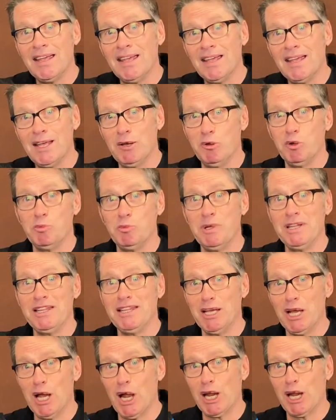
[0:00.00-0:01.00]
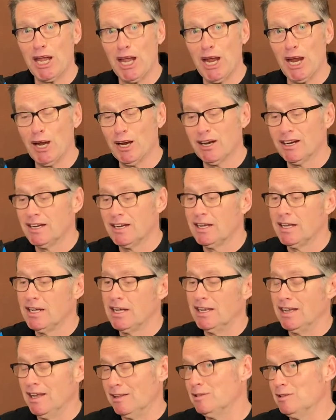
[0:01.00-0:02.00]
it would be the Arc Air.
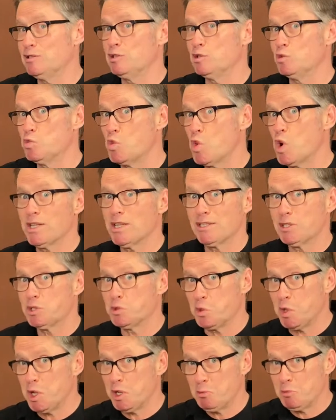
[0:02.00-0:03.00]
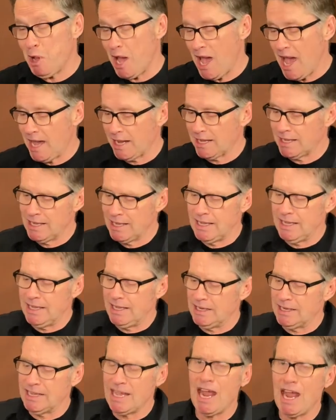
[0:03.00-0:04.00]
Now this is one sweet pack.
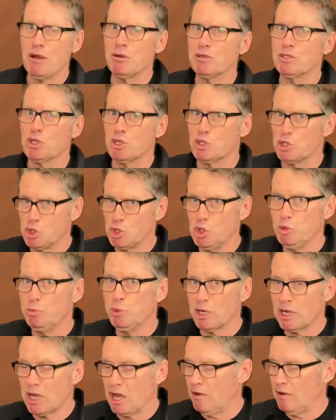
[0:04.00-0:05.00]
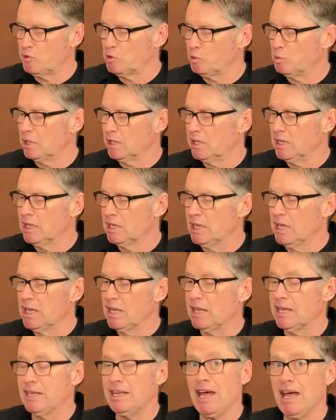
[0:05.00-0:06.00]
It carries super comfortably,
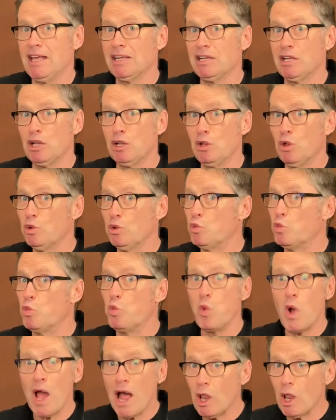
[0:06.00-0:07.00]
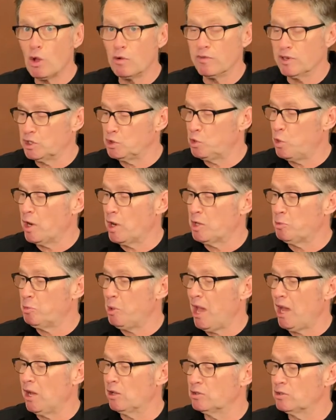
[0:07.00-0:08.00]
can handle a load well over 20
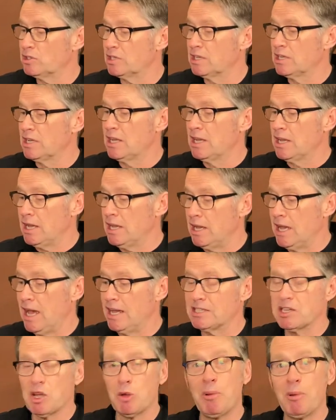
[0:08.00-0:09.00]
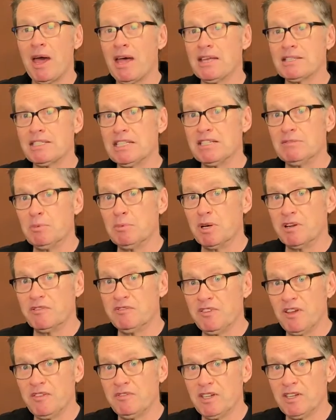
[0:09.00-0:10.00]
pounds, has a capacity of about
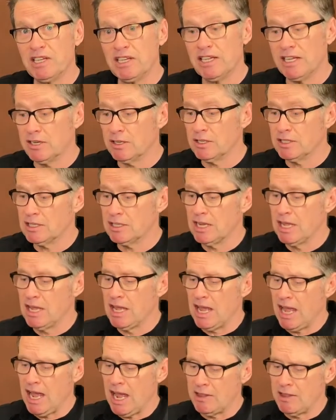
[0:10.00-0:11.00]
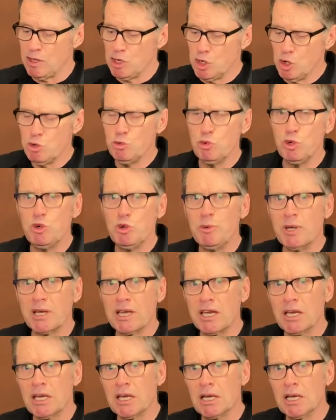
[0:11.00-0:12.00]
50 liters, and the new Rubik
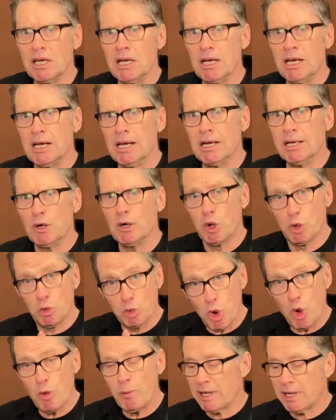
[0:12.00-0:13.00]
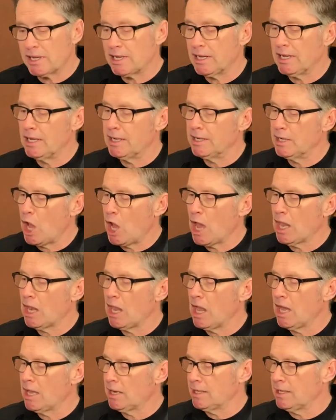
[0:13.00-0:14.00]

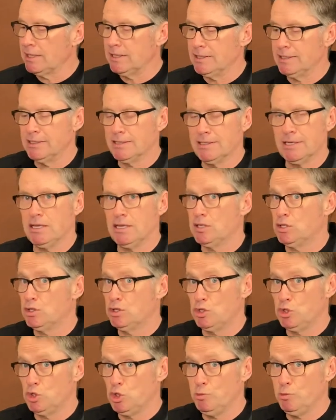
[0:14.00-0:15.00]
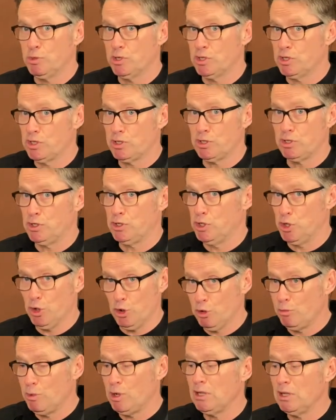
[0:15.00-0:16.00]
nylon is super
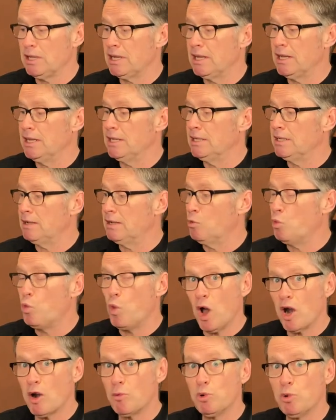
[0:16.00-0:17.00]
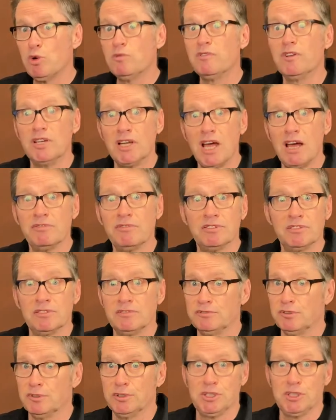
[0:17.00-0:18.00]
durable and waterproof enough
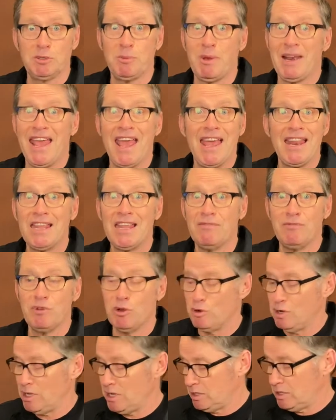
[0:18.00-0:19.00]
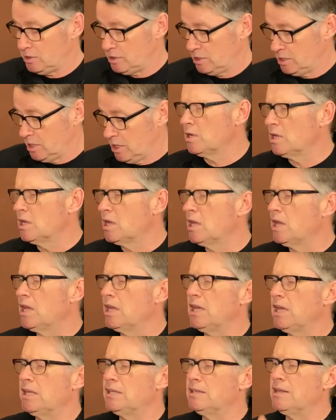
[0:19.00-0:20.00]
for just about any of your needs.
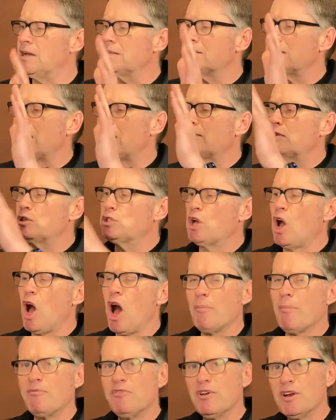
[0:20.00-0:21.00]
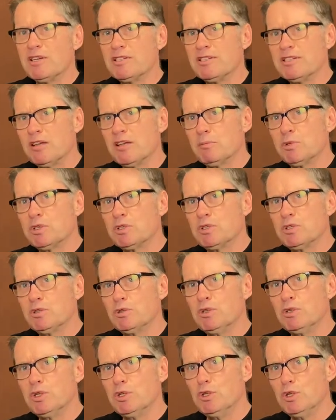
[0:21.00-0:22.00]
It does have a top very similar to
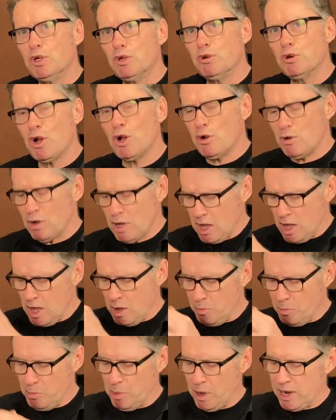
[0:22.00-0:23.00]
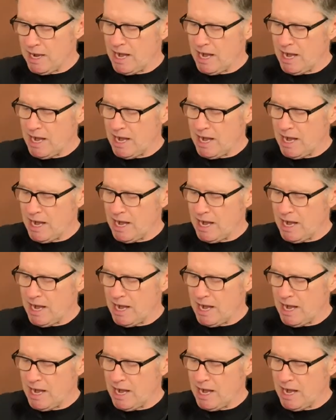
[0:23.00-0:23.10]
the Nero, but it